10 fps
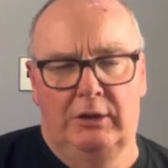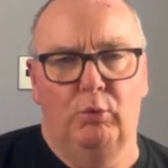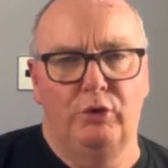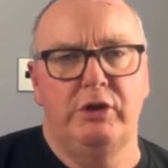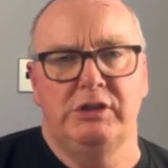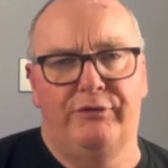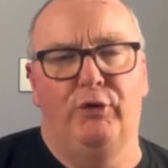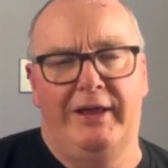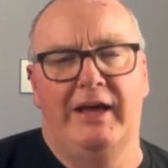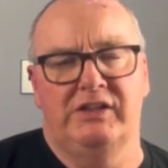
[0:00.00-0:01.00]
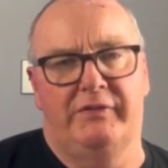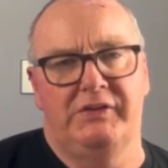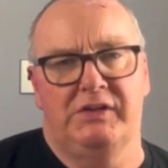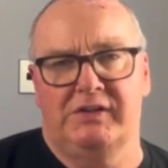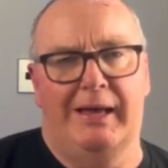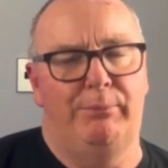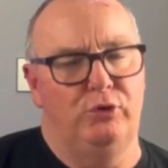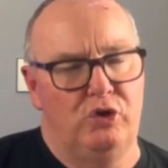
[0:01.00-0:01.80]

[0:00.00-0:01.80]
We'll use 40 hours on this example.